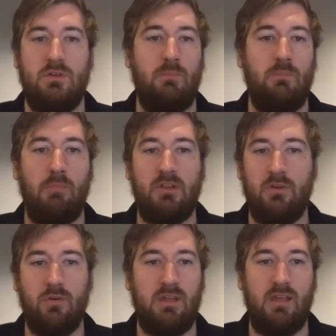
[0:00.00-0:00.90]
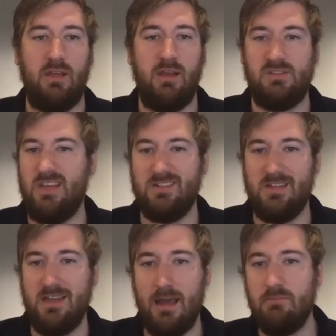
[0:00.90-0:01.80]
You're probably talking a 6
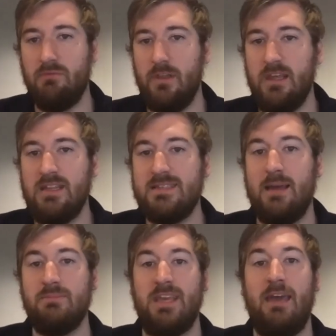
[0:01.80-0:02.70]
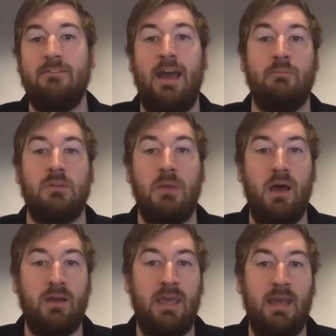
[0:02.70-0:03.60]
to 9 month lead time to get that app to
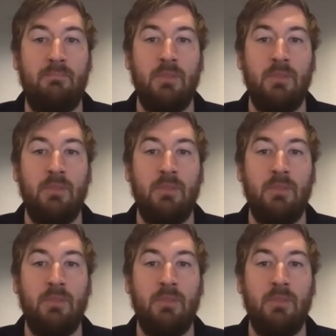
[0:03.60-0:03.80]
market.